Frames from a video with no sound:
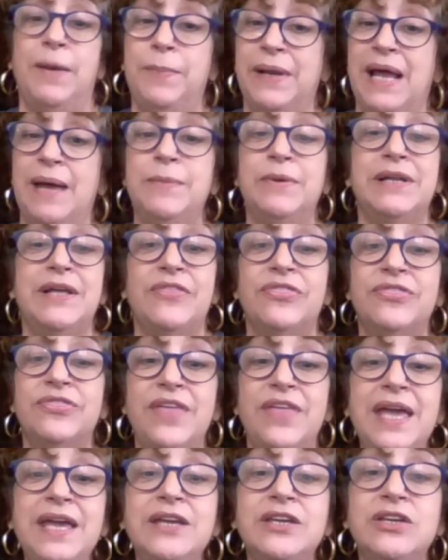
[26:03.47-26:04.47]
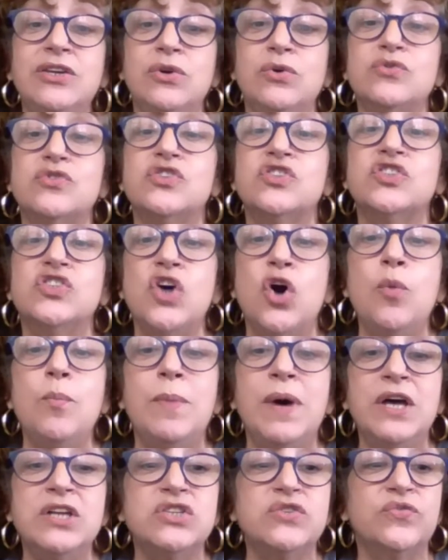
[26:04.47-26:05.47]
And I'm going to thank you so
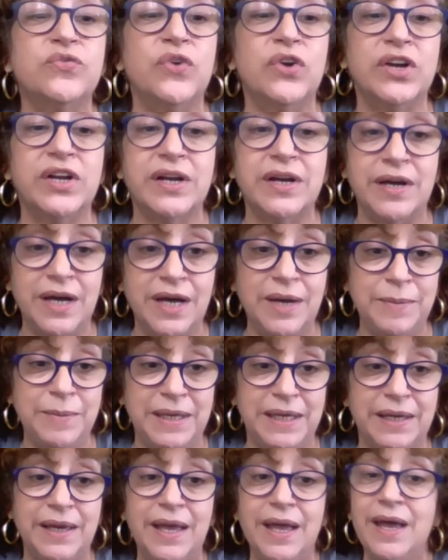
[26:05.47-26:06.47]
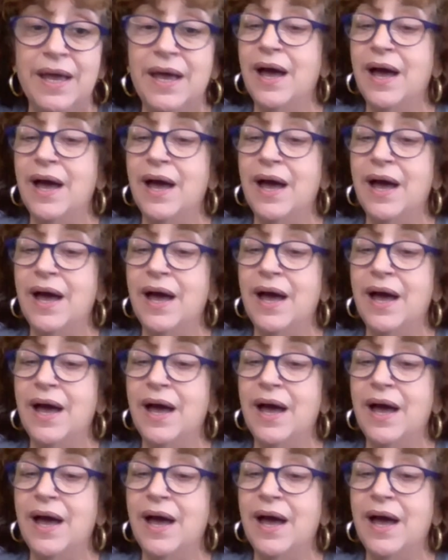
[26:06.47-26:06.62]
much for coming.